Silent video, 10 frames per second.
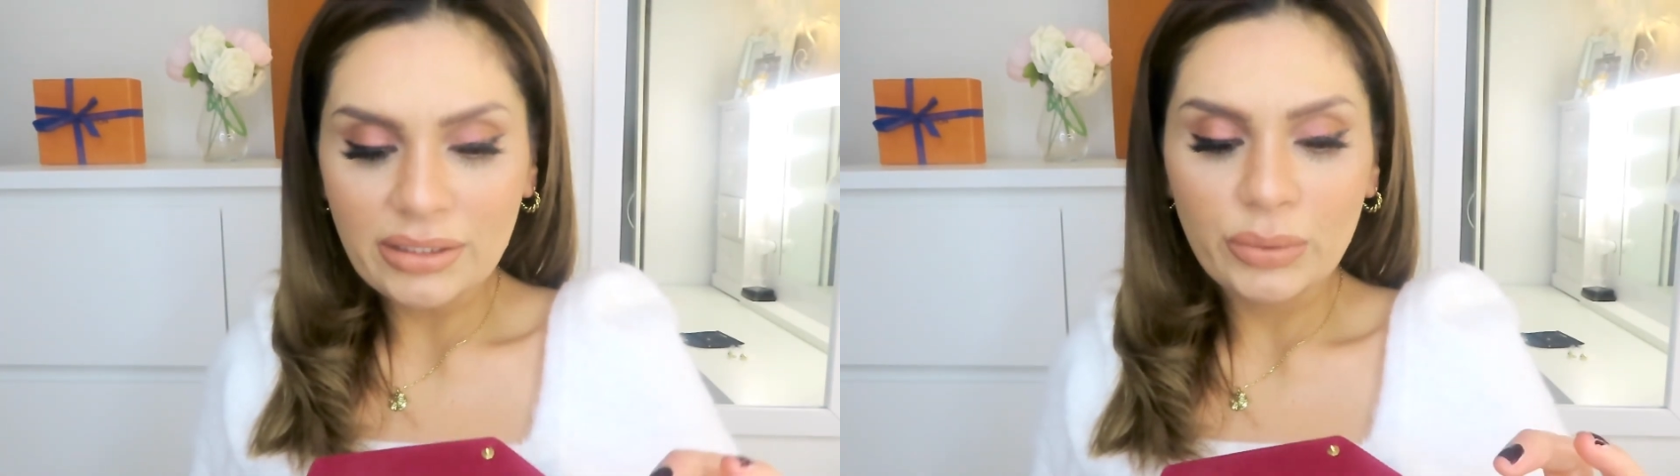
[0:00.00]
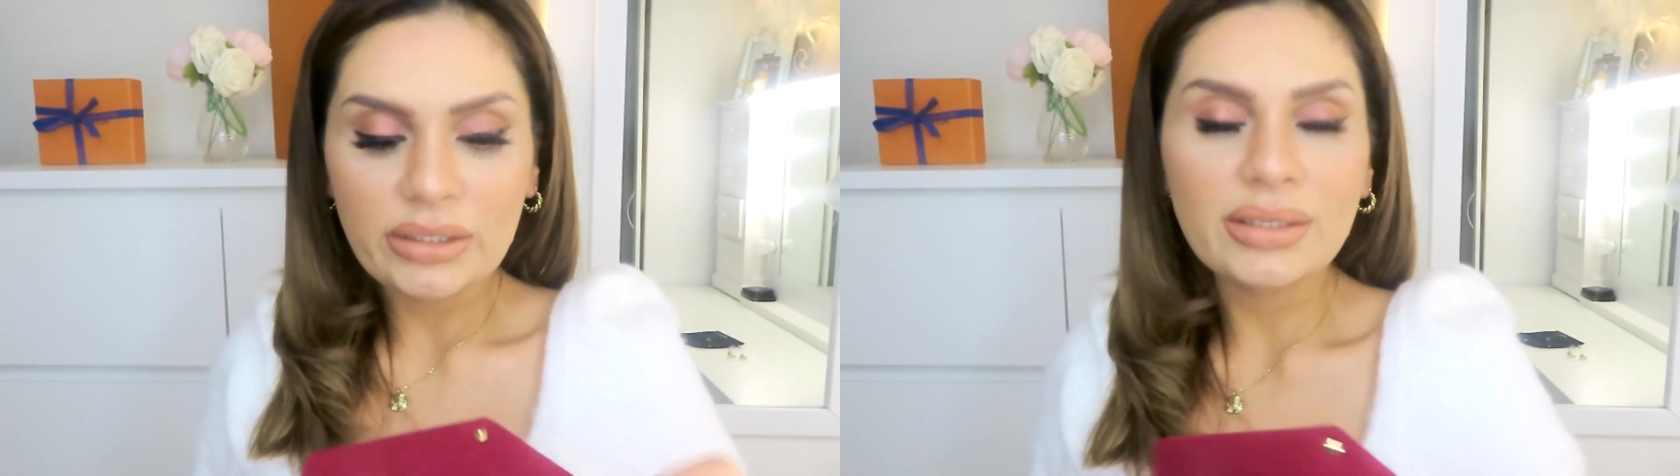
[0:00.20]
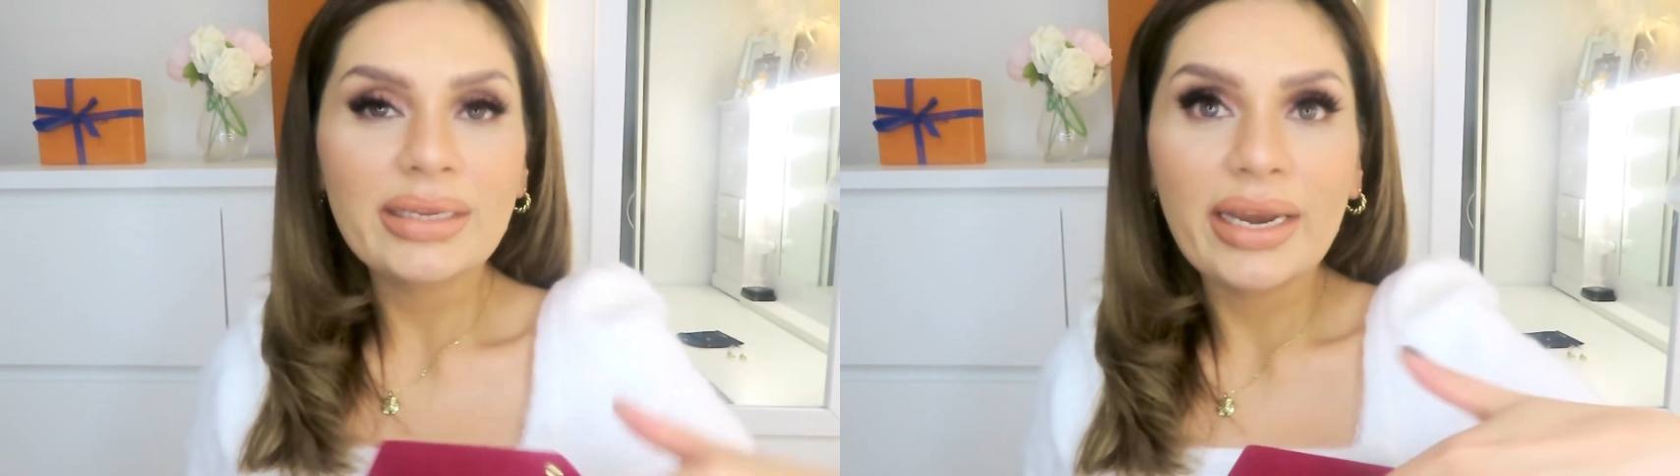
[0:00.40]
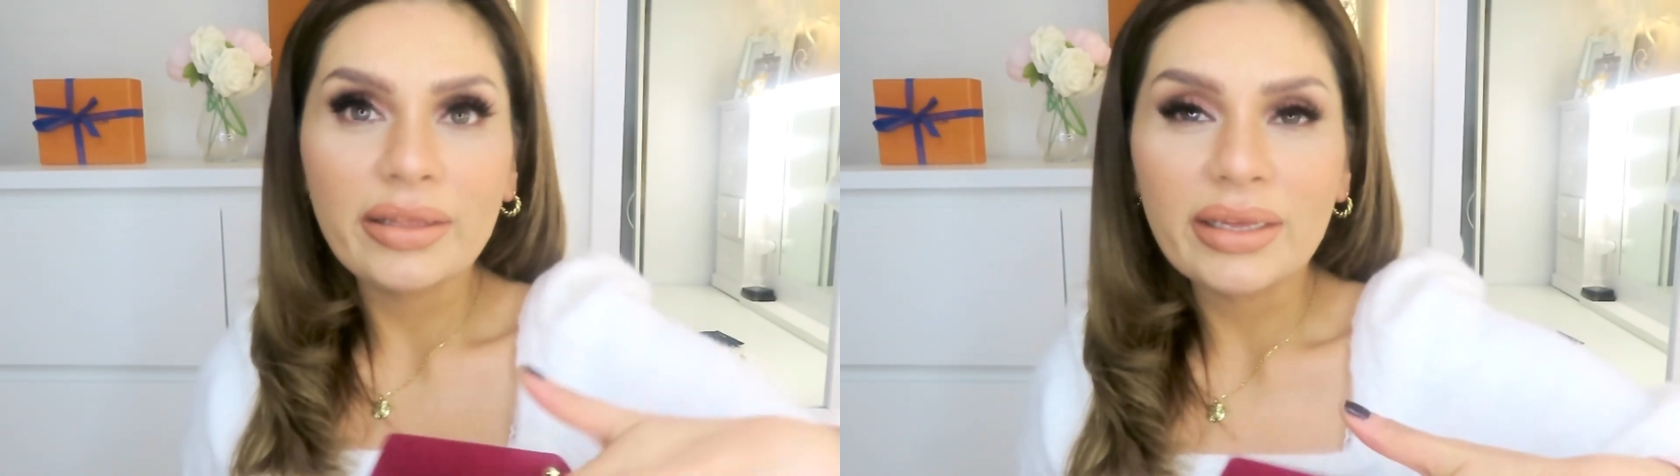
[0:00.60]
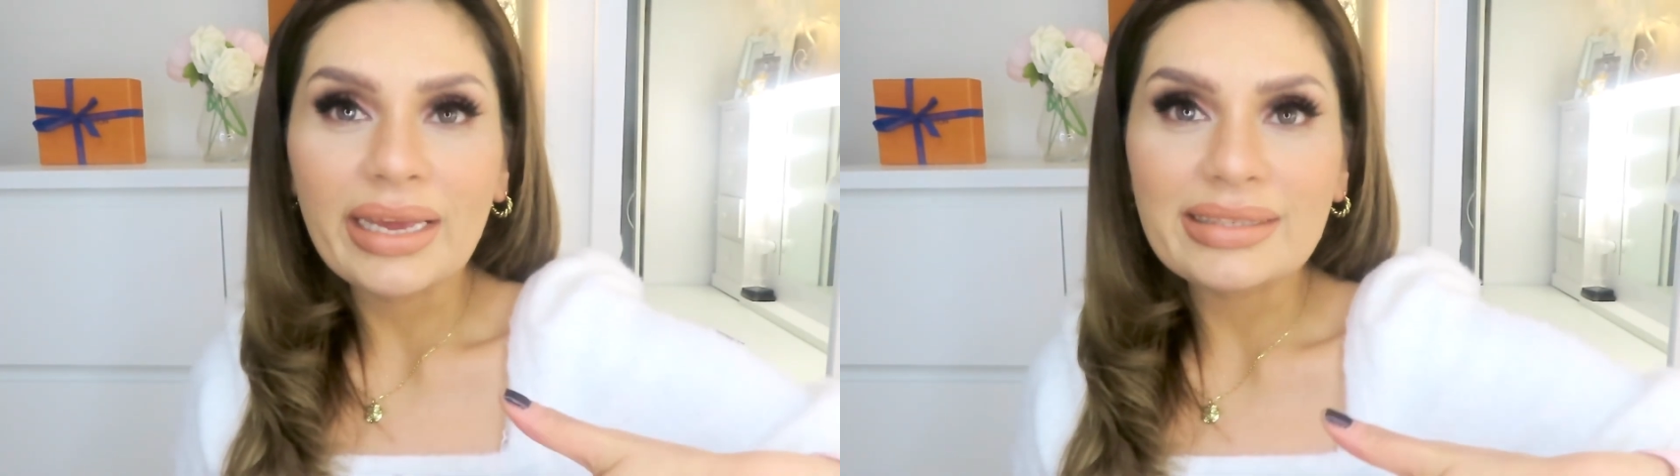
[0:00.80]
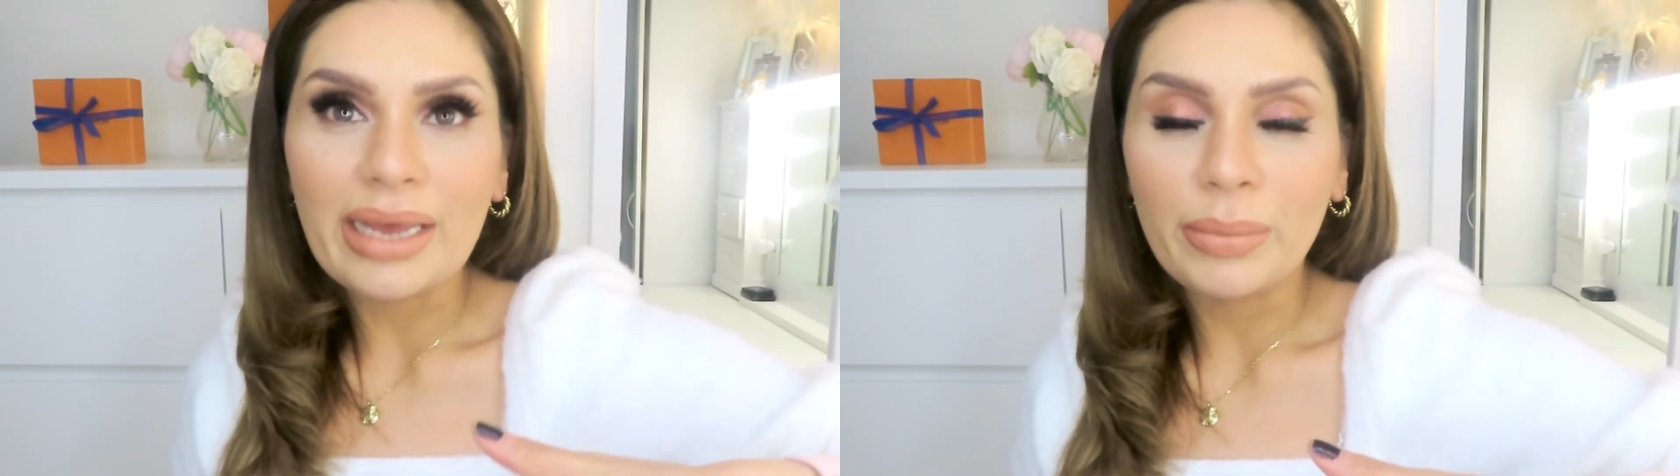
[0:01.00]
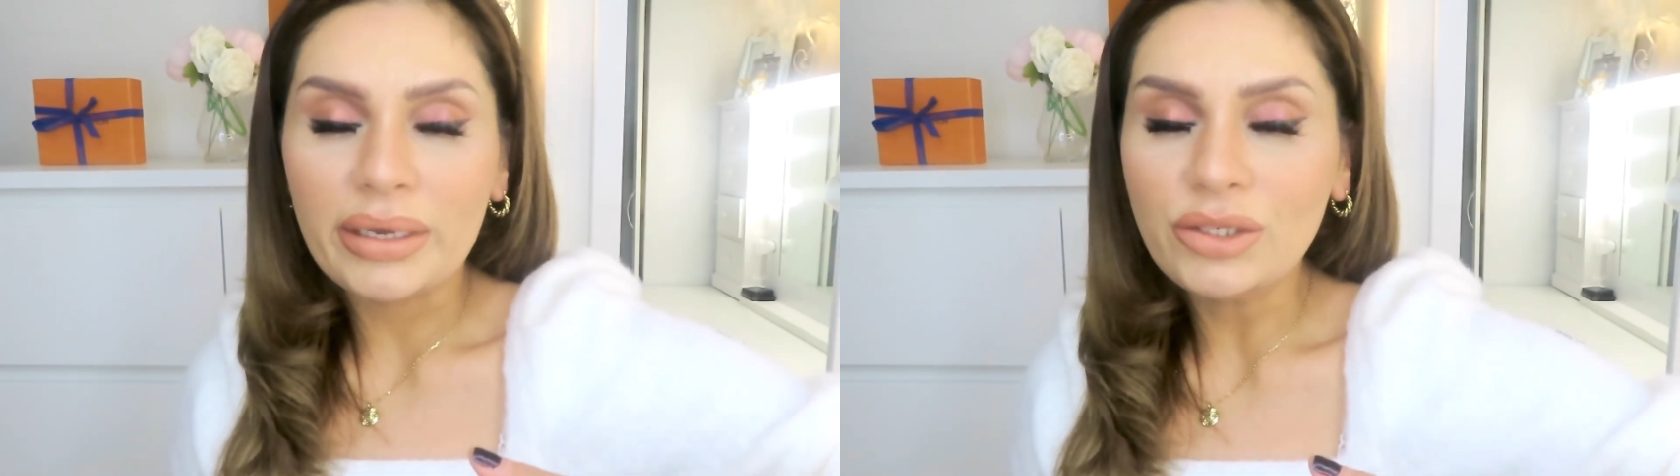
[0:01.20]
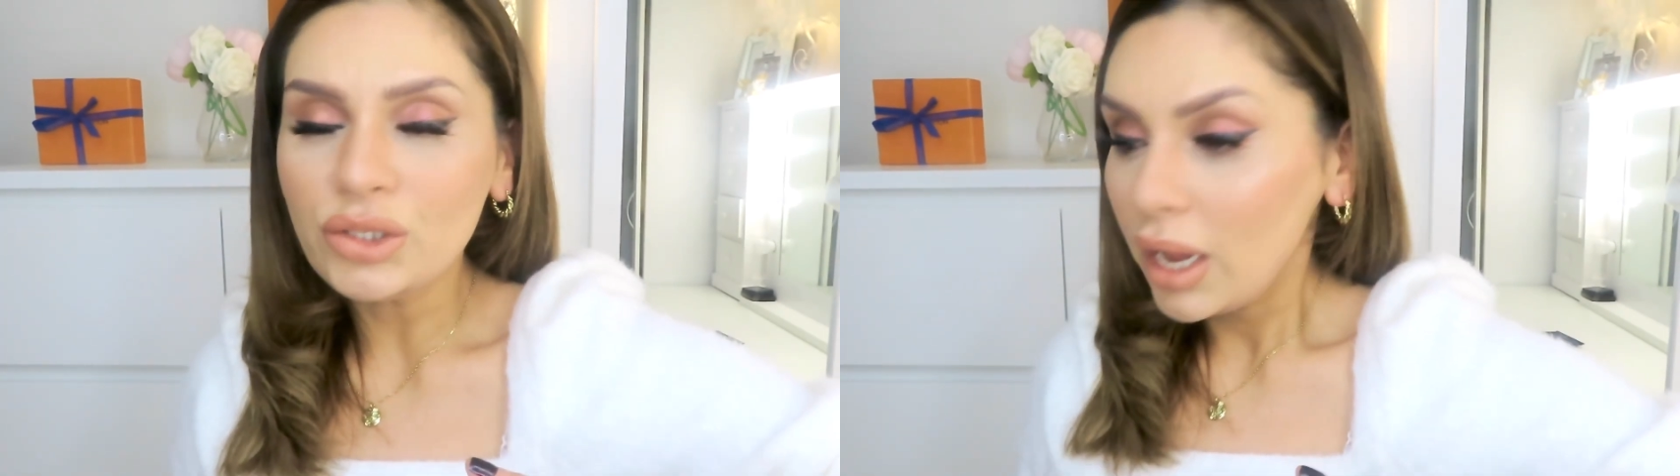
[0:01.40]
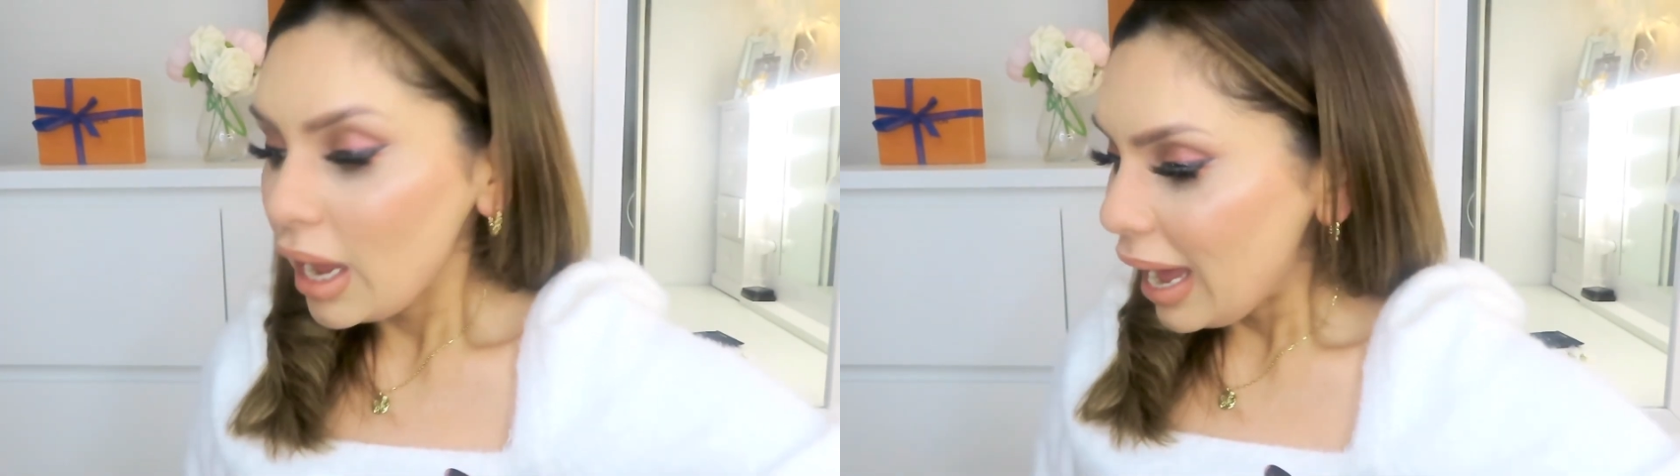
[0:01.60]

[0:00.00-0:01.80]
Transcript: so it doesn't anything get damaged.